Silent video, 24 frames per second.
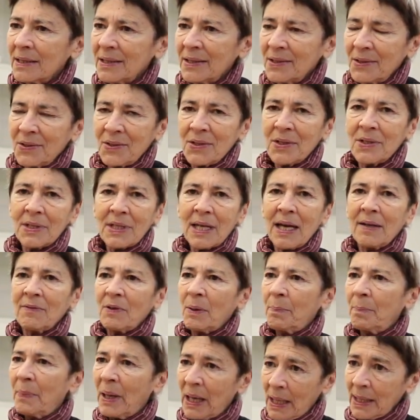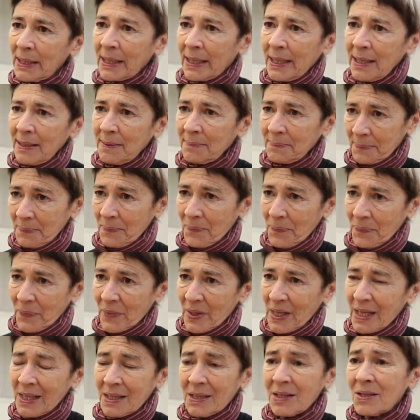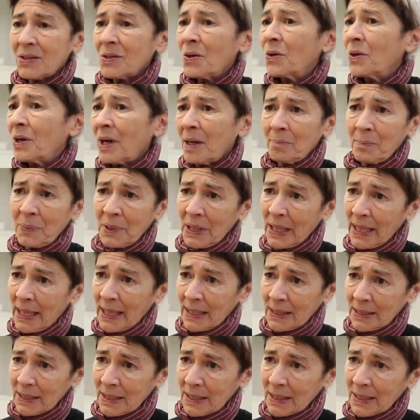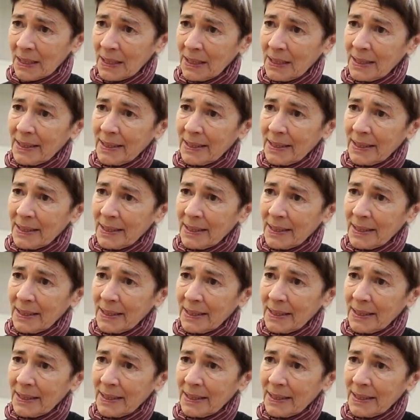You just have a body. It's so complex,